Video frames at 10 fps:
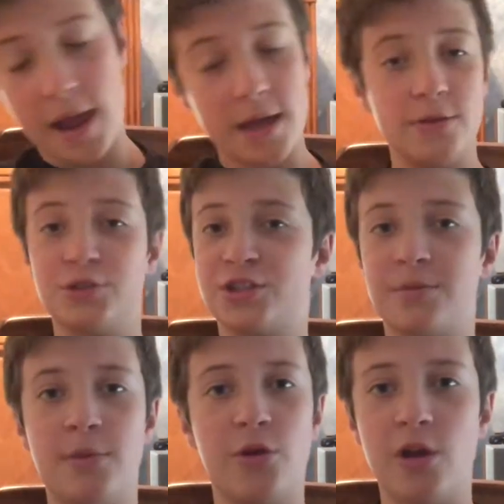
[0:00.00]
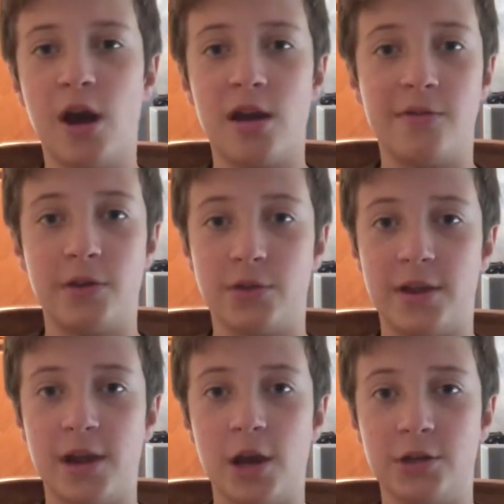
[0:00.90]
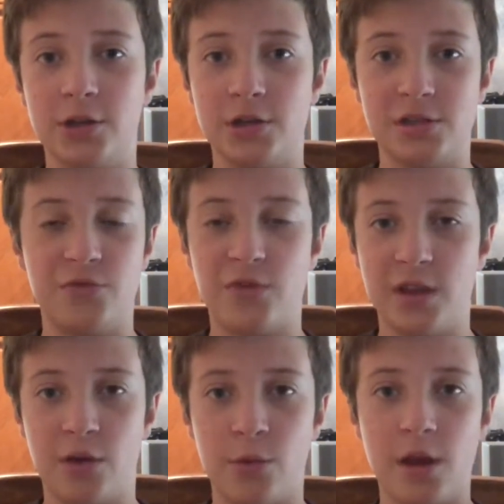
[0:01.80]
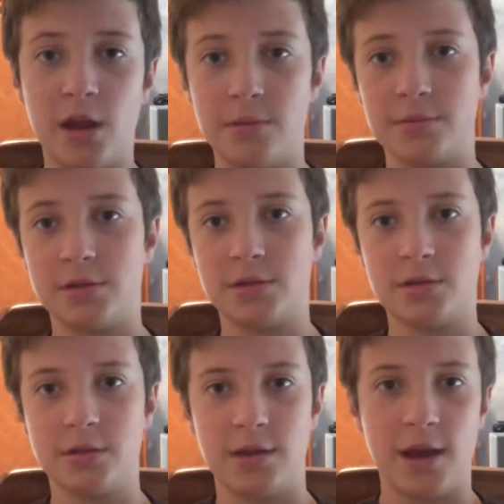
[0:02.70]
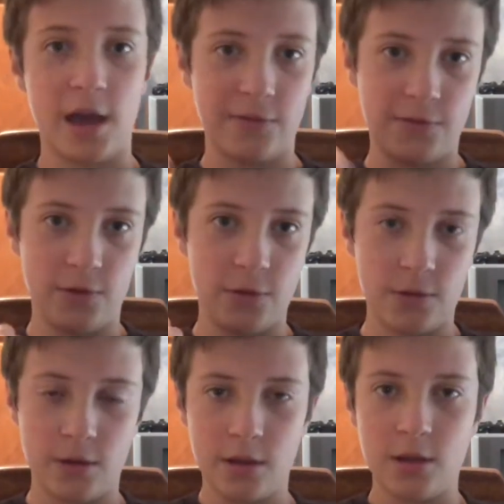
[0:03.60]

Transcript: And there's just a myriad of other characters, Ving Rhames, Knife Dude.